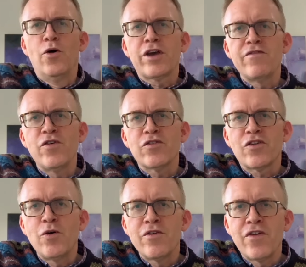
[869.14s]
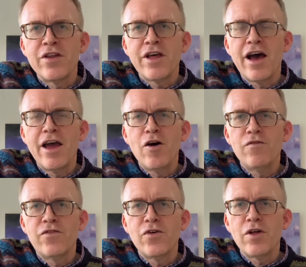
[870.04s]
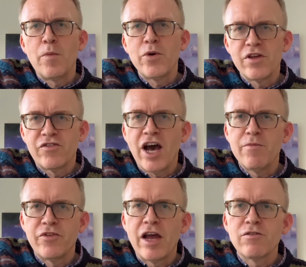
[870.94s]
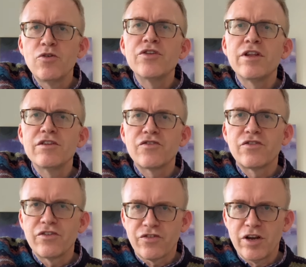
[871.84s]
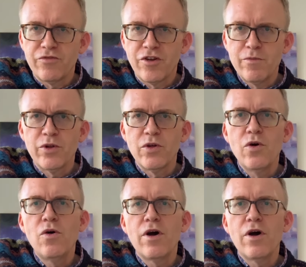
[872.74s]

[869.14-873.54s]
Okay, folks, I hope you find that helpful. I'll put the tab download in the description below.